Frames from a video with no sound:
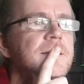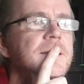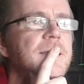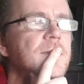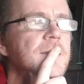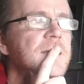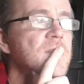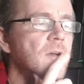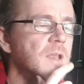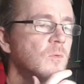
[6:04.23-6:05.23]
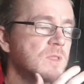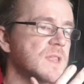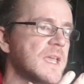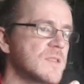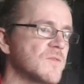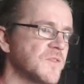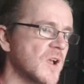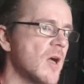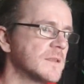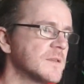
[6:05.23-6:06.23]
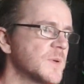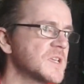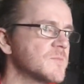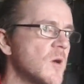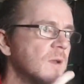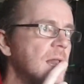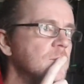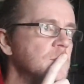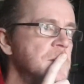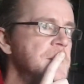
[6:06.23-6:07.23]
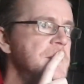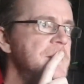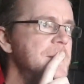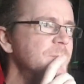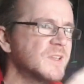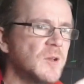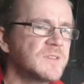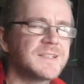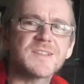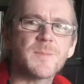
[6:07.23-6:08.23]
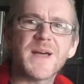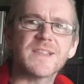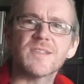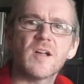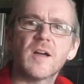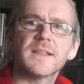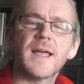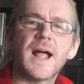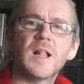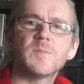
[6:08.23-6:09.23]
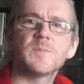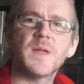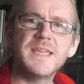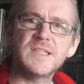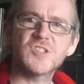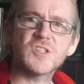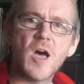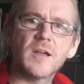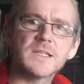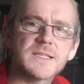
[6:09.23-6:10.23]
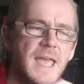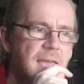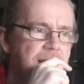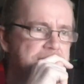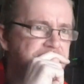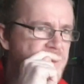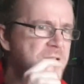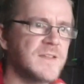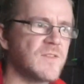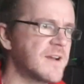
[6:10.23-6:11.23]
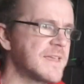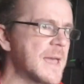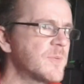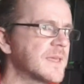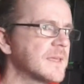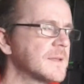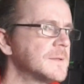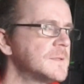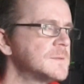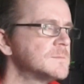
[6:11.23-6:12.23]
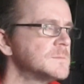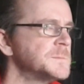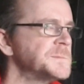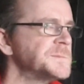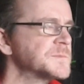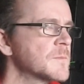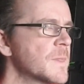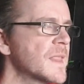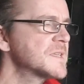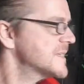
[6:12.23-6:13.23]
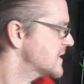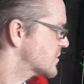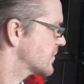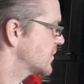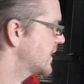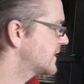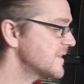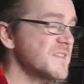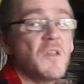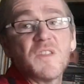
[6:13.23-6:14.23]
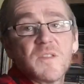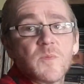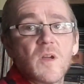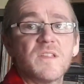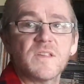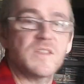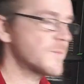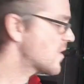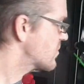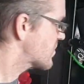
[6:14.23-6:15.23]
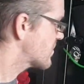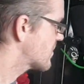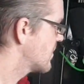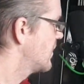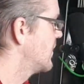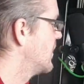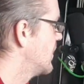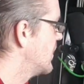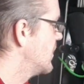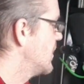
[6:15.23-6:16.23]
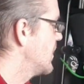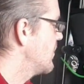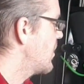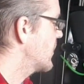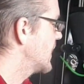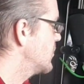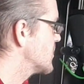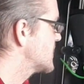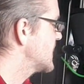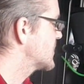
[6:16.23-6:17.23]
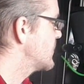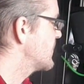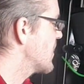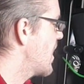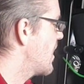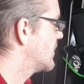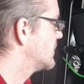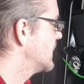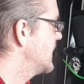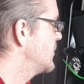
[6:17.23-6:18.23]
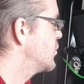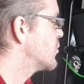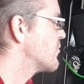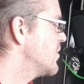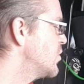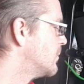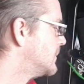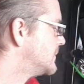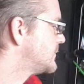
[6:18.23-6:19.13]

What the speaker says: it's I wouldn't say it's a forgotten Depeche Mode album, but I don't think there's a bad song on that album. Each song is very, very epic. Sister of Night, that's a nice surprise, I suppose. Okay, number 6 we've got In Your Room.